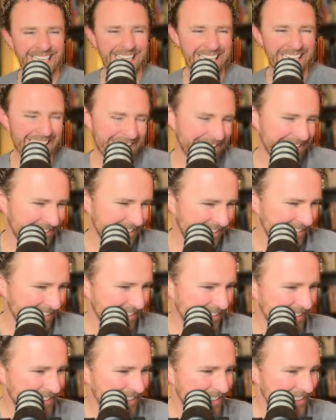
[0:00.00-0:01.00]

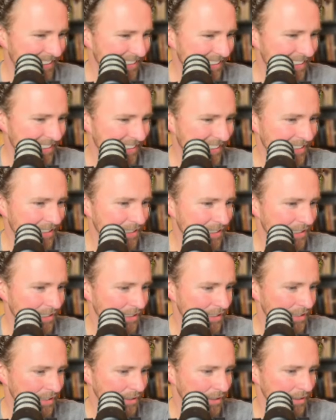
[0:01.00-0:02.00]

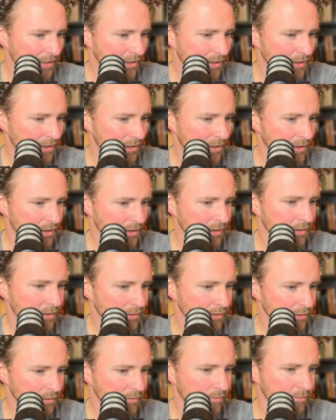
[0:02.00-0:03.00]

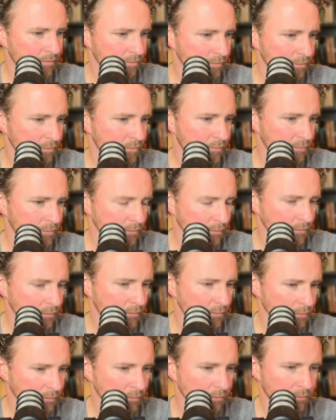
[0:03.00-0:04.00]

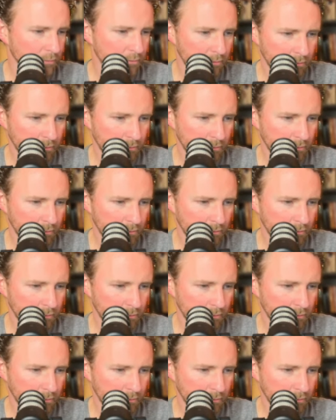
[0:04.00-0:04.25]
This person isn't speaking.